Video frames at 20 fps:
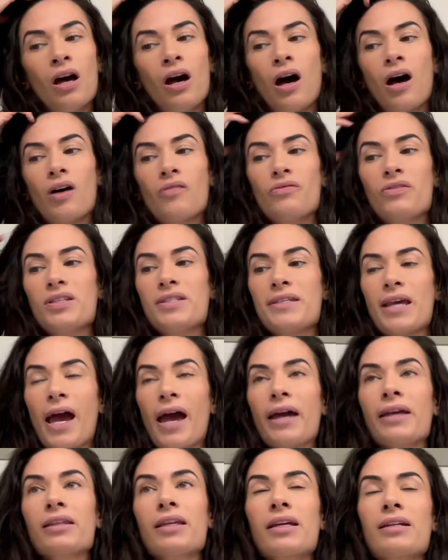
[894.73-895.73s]
of the
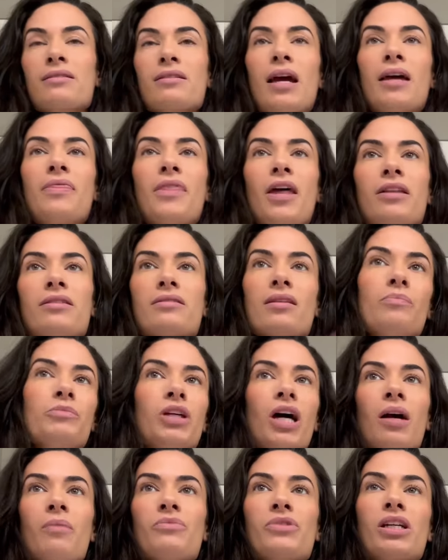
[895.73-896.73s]
day. Like, and then
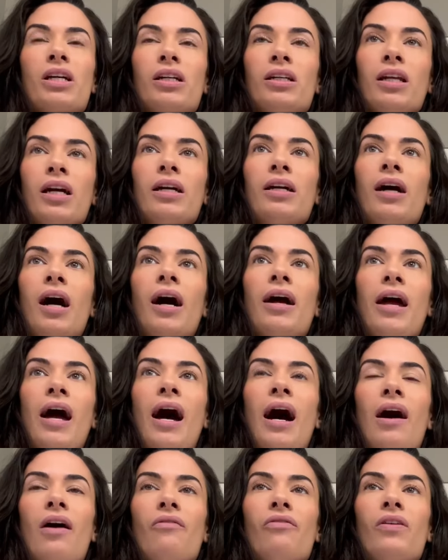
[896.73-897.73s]
sometimes like at night I
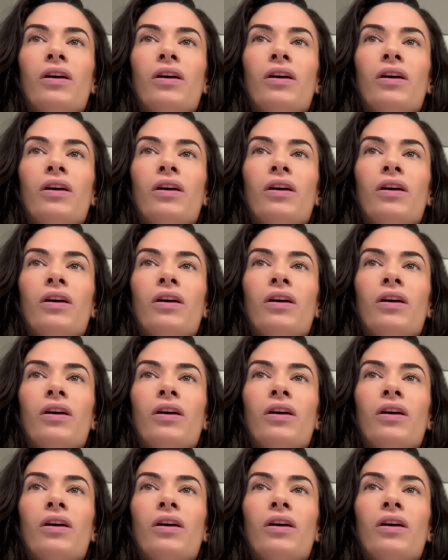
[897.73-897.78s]
have